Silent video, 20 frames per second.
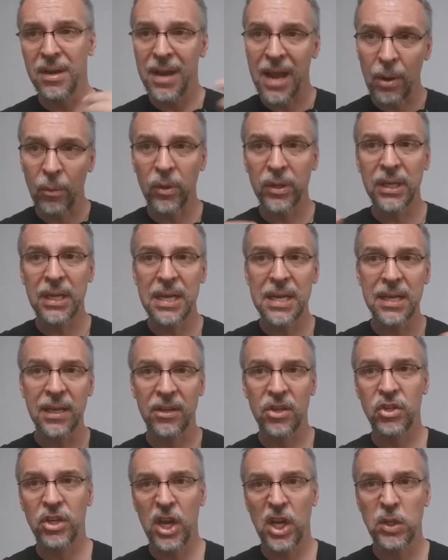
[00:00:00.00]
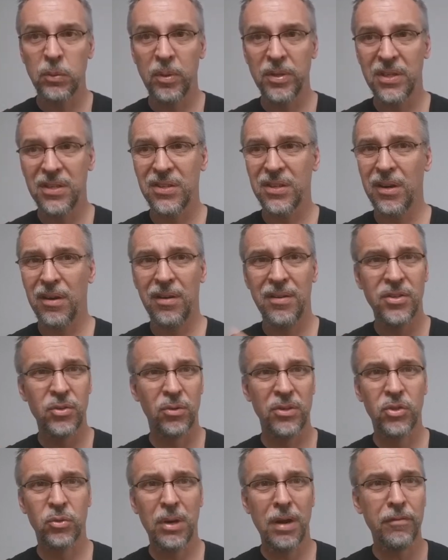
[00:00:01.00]
networking and exchange business cards,
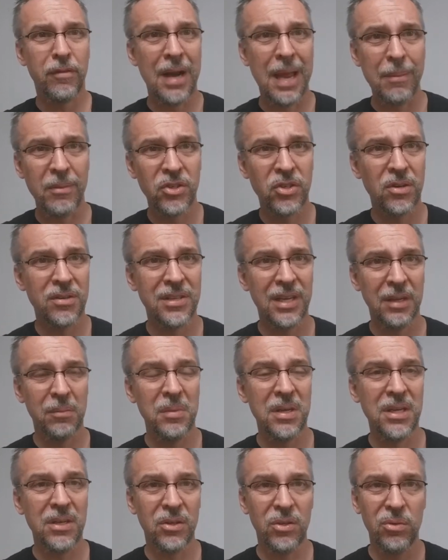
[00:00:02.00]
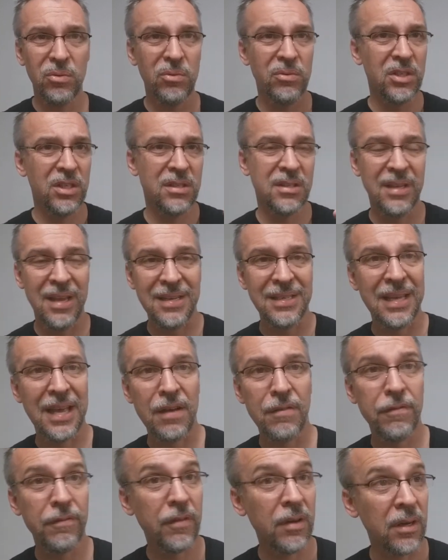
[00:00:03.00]
or it's great for amateurs like me who just like to
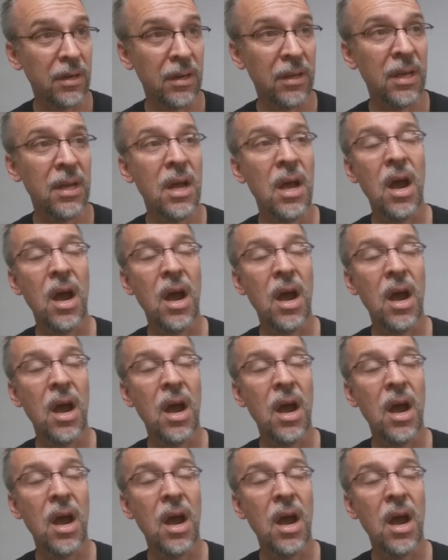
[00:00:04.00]
have fun.